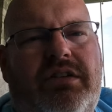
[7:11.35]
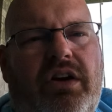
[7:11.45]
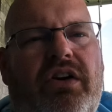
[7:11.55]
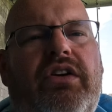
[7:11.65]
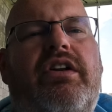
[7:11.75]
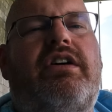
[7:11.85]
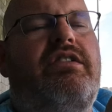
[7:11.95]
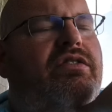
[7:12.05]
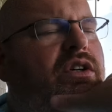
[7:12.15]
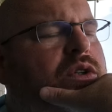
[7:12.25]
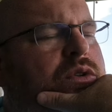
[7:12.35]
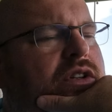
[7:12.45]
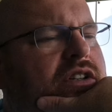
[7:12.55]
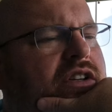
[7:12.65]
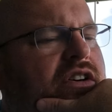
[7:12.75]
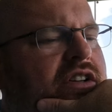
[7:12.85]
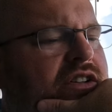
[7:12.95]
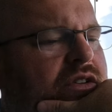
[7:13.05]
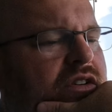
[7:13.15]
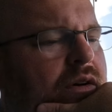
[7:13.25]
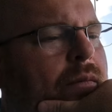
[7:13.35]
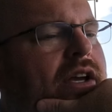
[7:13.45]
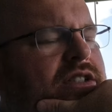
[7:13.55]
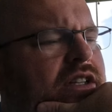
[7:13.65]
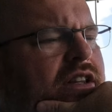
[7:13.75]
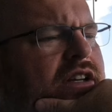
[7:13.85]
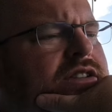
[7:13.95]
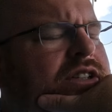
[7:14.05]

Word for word: turn and unfold and turn into amazing things.